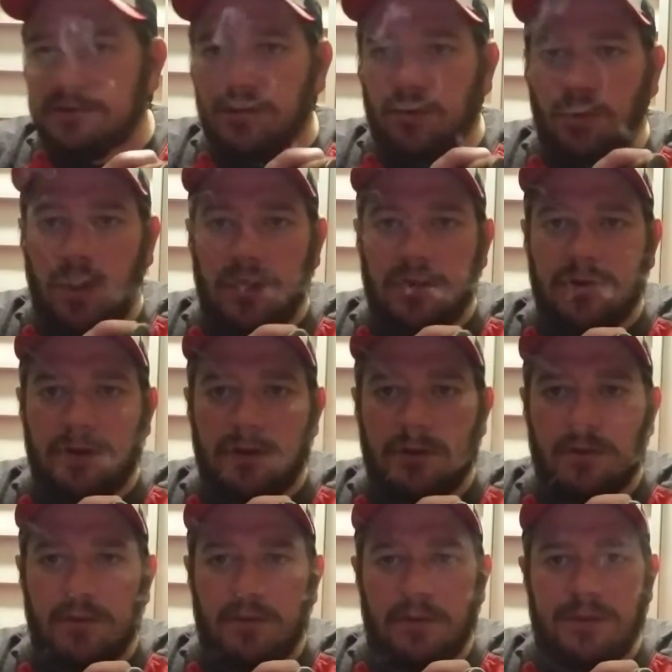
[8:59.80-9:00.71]
a
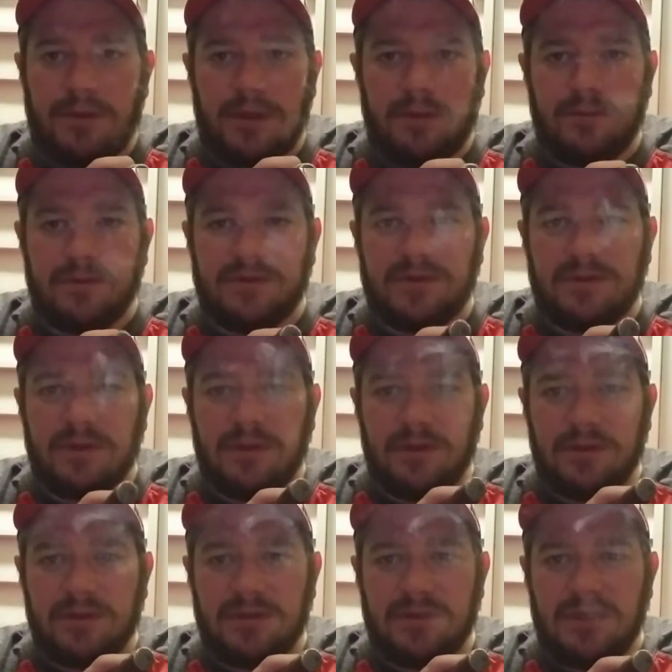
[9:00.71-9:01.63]
Tarano, I think it was
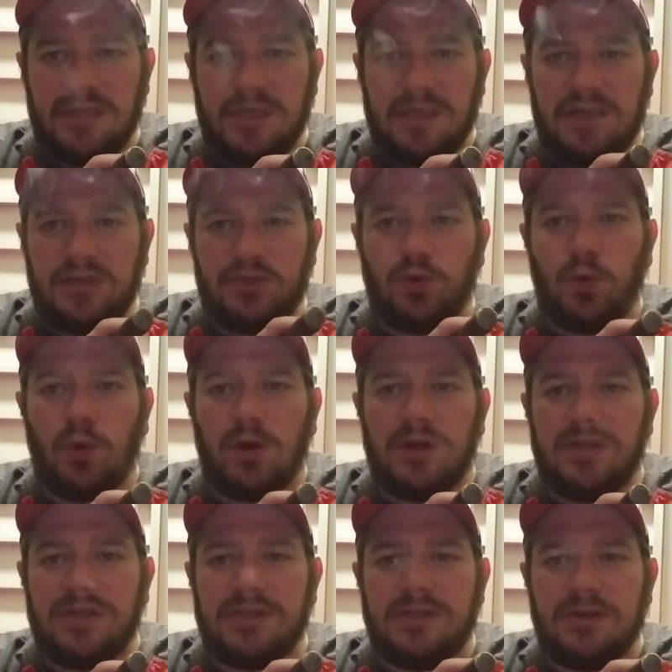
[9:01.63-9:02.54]
the
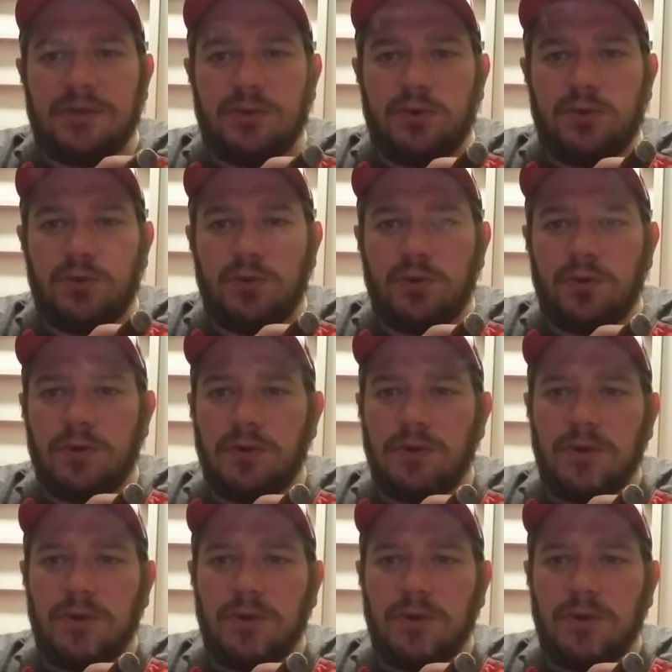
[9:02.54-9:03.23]
T22.